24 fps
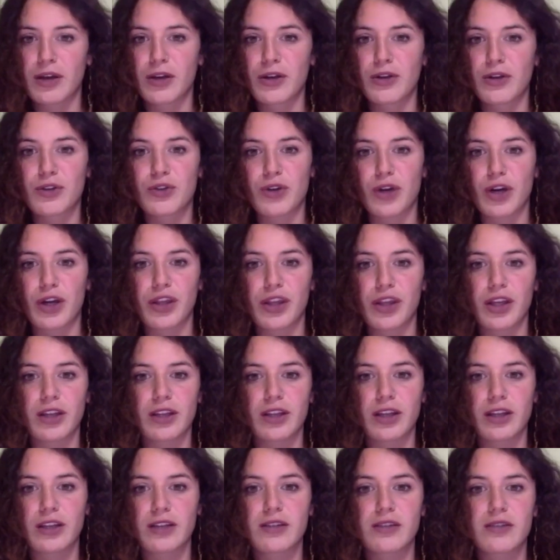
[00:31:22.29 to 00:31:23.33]
So I think
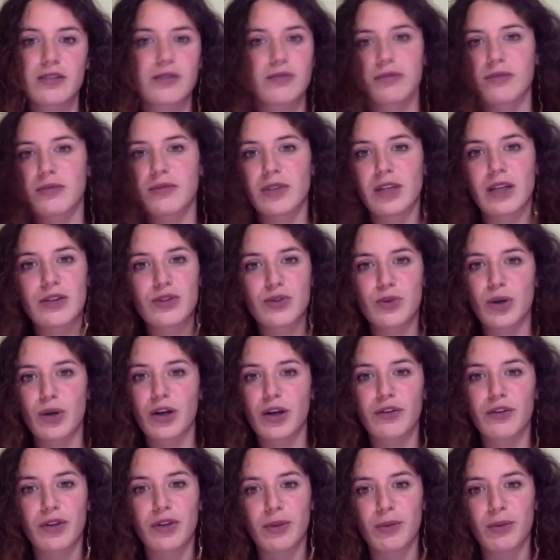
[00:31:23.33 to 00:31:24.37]
that's one
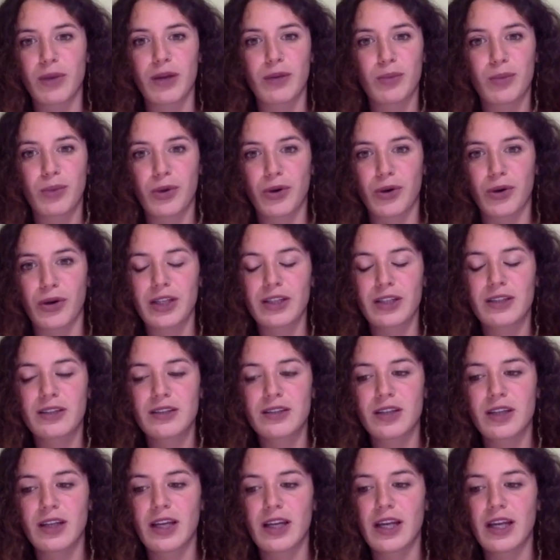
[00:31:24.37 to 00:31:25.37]
of the main points.